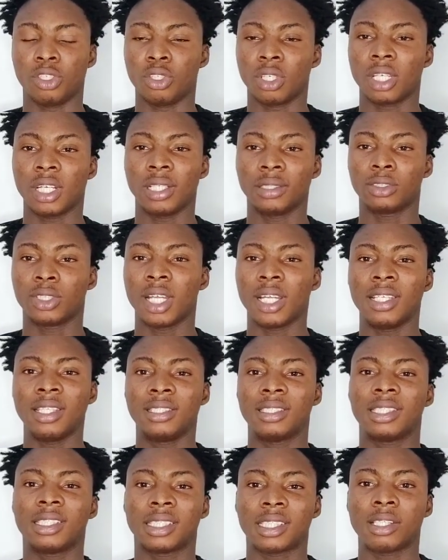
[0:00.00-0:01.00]
You can actually
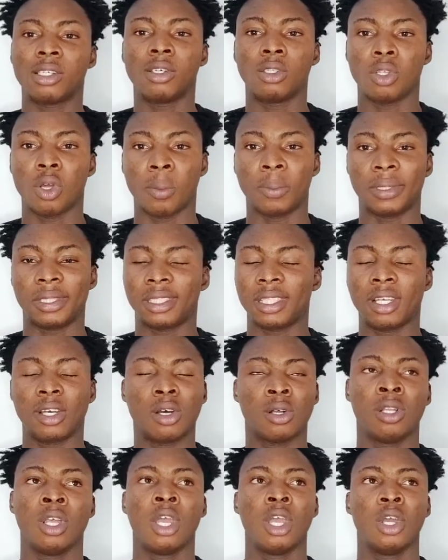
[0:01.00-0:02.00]
sell,
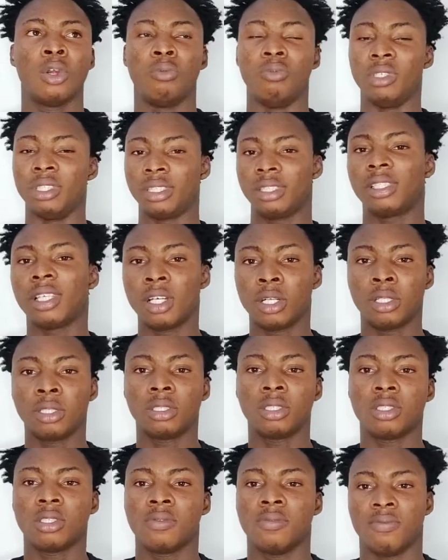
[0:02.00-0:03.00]
upsell,
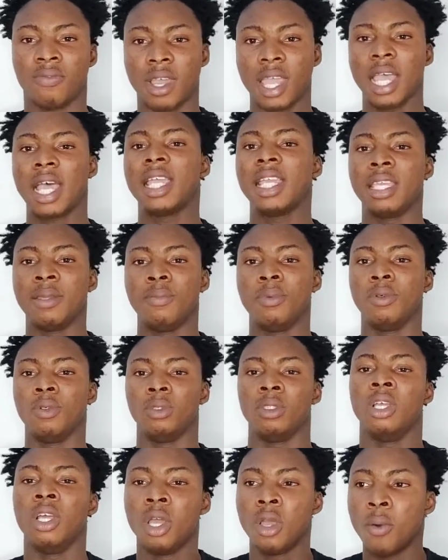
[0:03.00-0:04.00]
resell via email.